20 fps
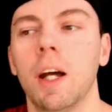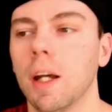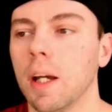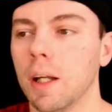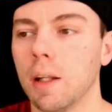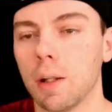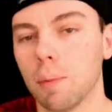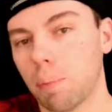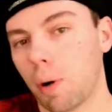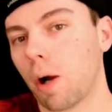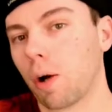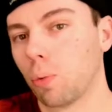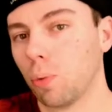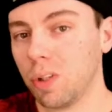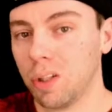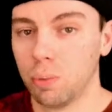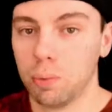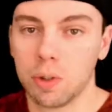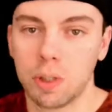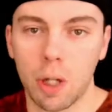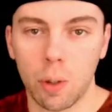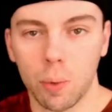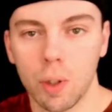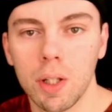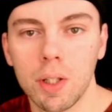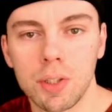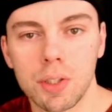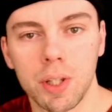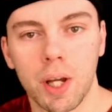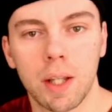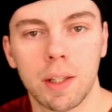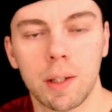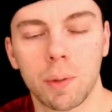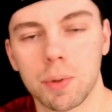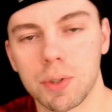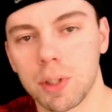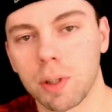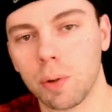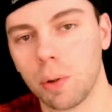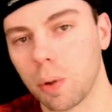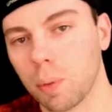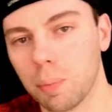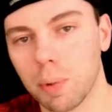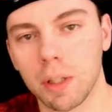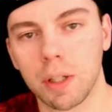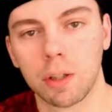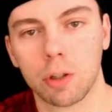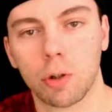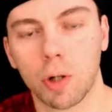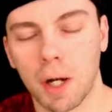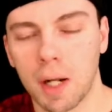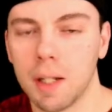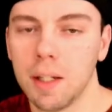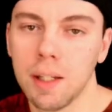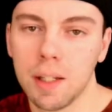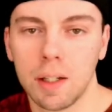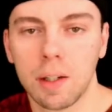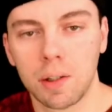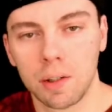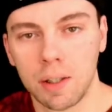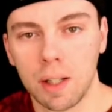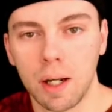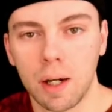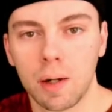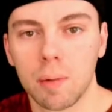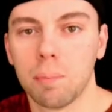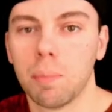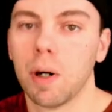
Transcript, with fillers: and the part when it would go inside, there was a little bit of grain here and there,